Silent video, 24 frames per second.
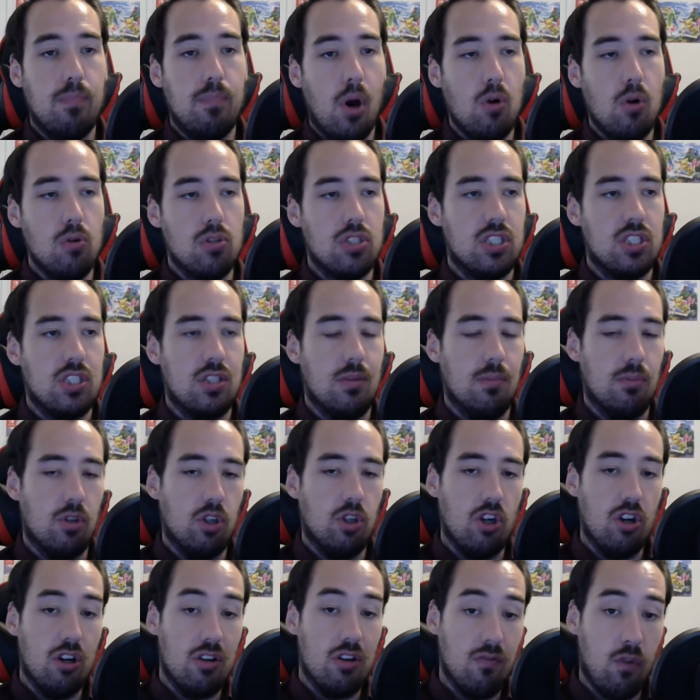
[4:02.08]
boasts some
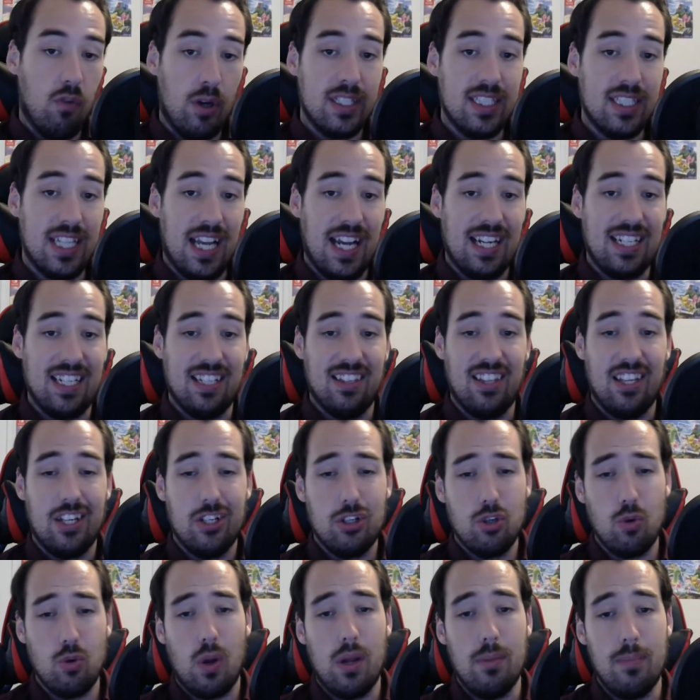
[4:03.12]
good voice acting, like
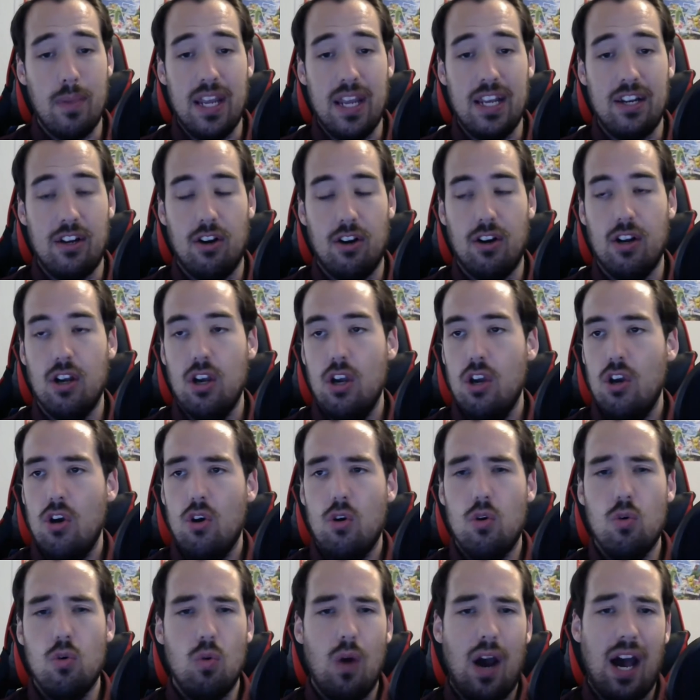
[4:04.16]
Troy Baker,
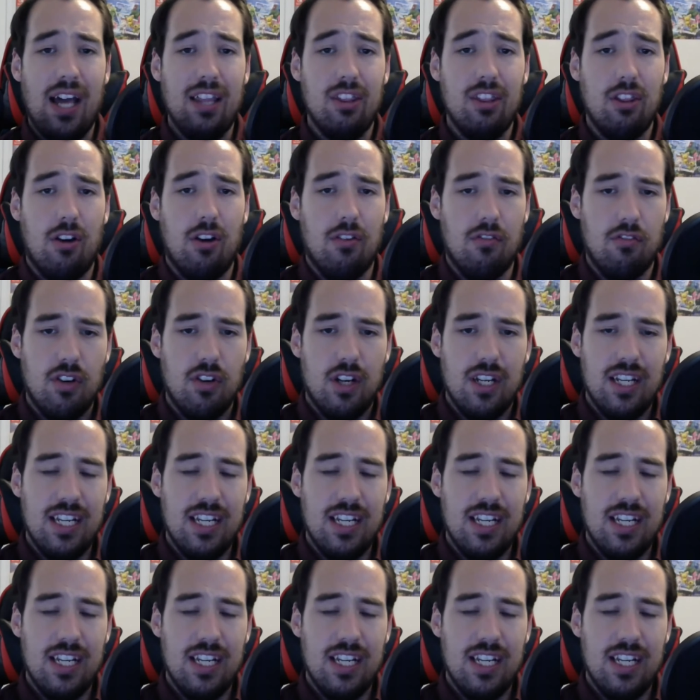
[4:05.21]
who I love.